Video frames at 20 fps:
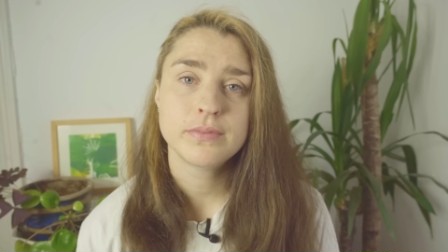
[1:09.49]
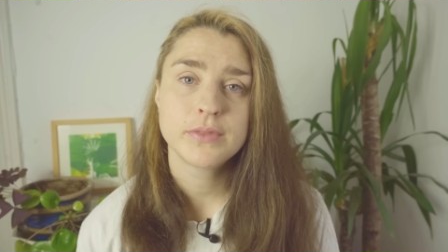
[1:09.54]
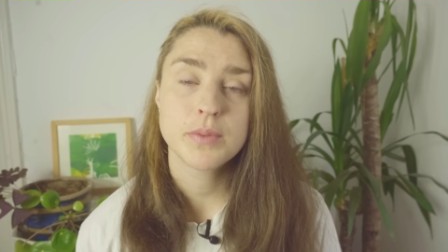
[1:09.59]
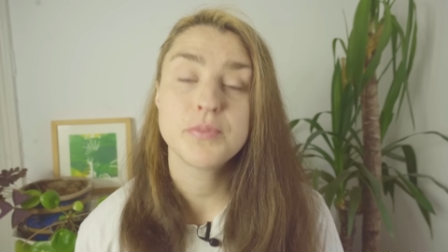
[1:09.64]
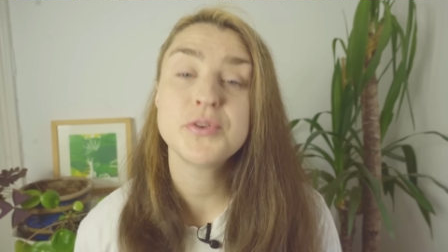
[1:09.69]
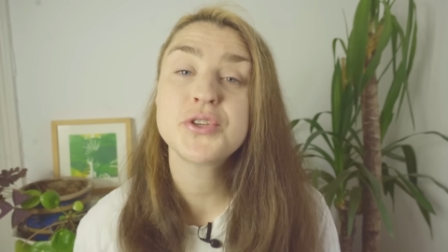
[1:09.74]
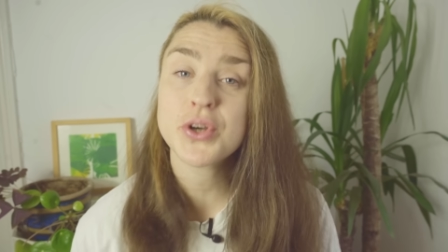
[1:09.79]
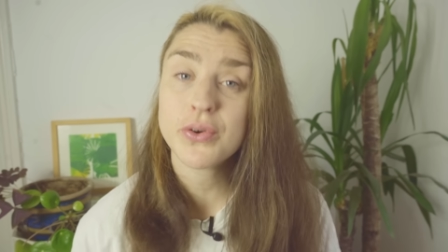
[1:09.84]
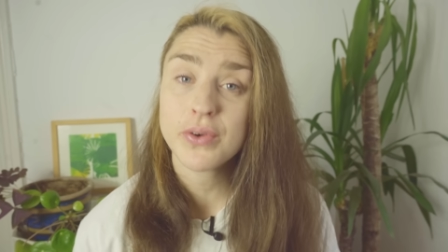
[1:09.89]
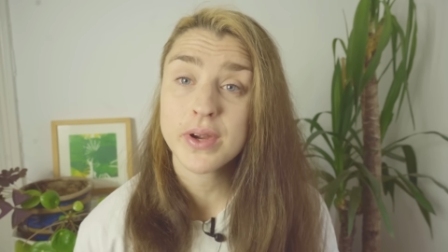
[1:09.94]
The
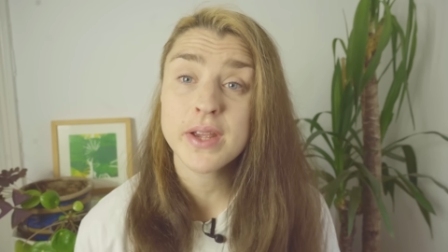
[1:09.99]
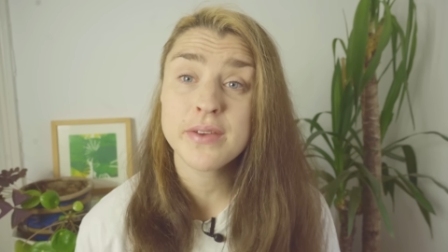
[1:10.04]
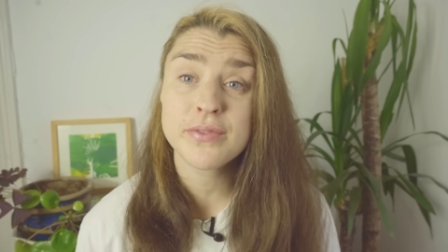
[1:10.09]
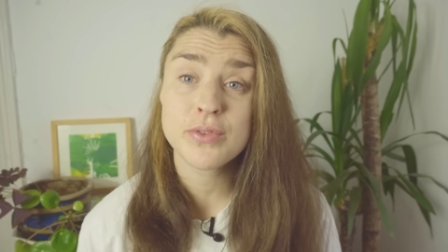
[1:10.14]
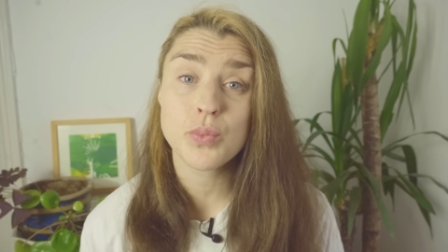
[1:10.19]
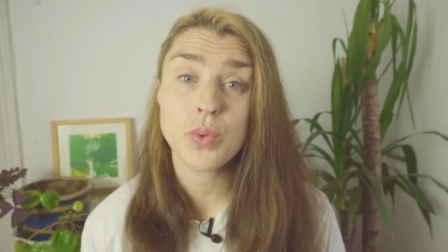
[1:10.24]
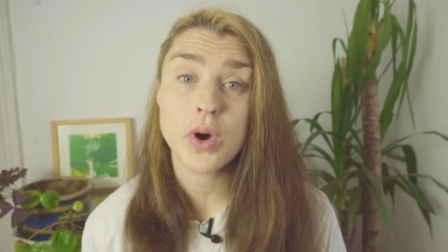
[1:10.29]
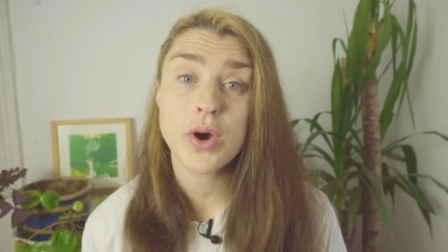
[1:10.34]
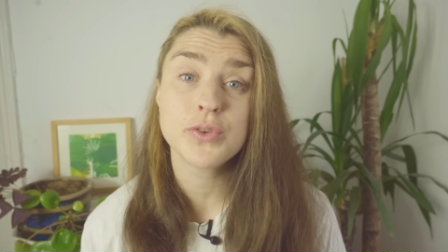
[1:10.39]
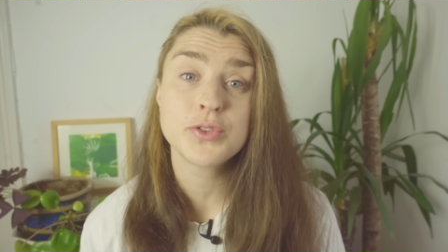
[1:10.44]
majority of
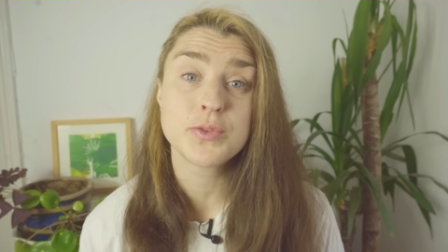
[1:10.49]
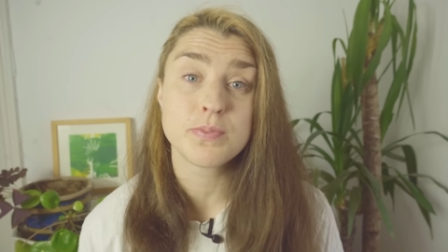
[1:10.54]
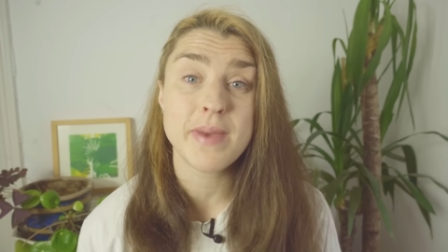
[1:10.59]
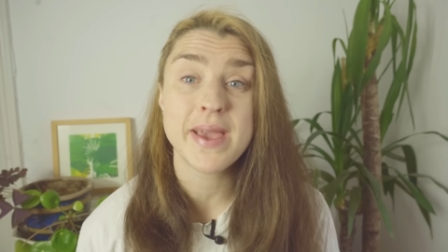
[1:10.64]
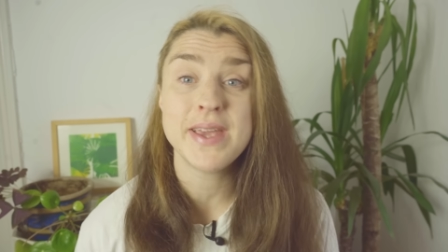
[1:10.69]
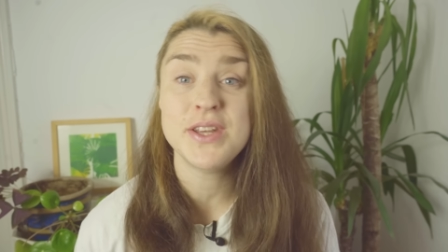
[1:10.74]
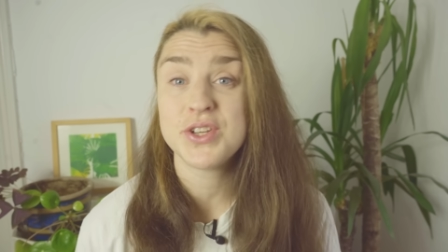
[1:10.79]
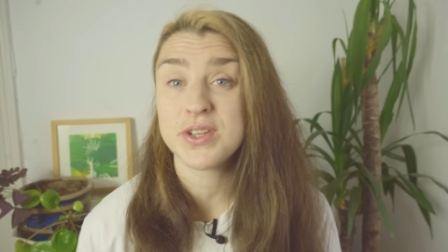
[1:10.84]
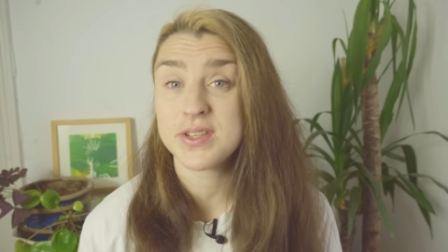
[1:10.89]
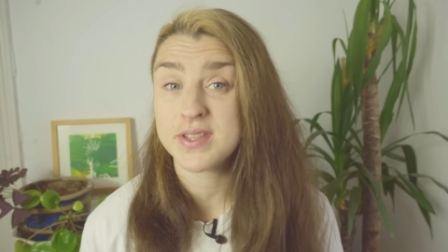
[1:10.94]
the world's
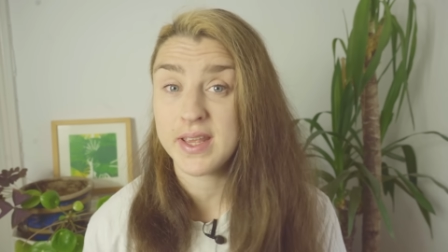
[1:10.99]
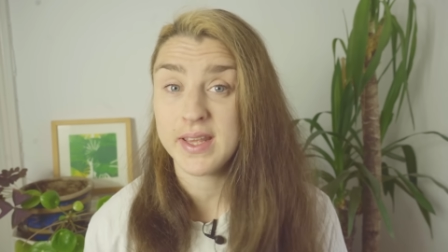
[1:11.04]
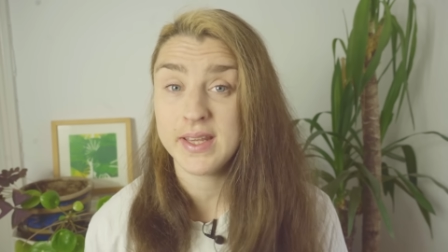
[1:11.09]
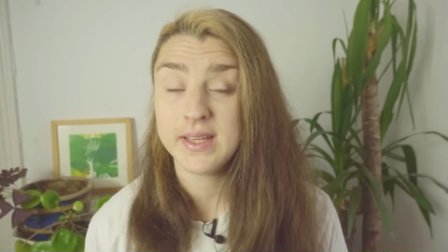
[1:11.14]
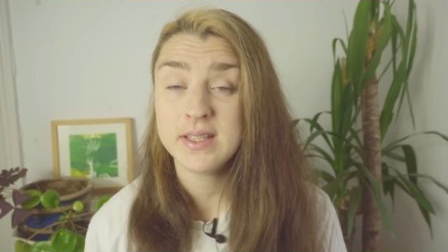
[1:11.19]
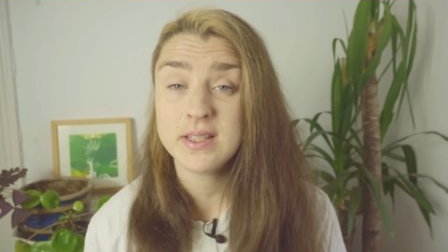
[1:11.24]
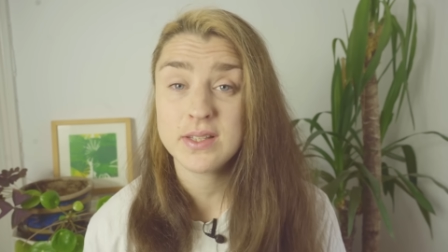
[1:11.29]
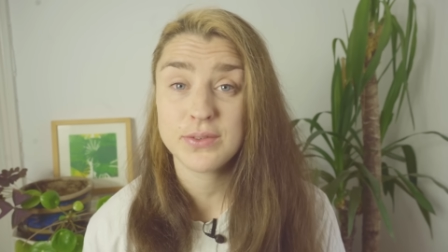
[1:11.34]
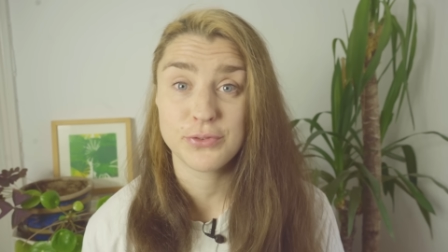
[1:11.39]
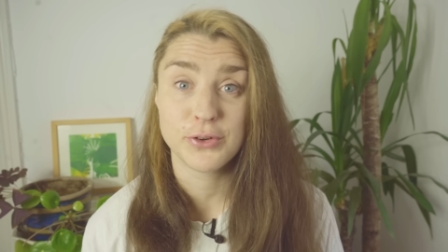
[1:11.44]
major cities,